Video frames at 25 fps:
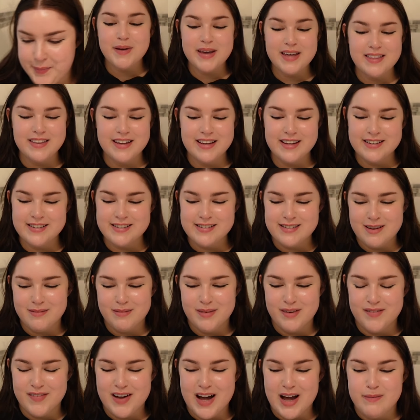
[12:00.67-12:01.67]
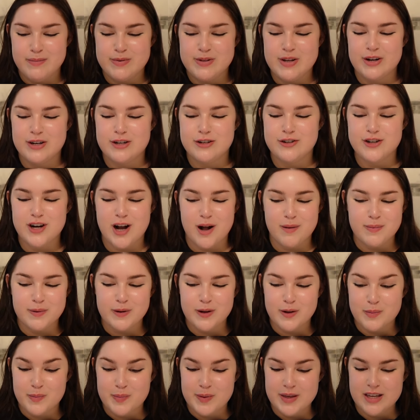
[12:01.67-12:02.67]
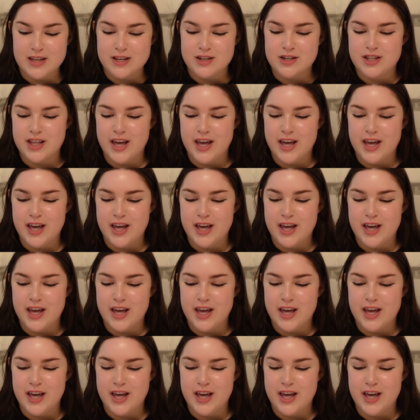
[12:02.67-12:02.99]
Bathing in summer vibes on a tropical beach,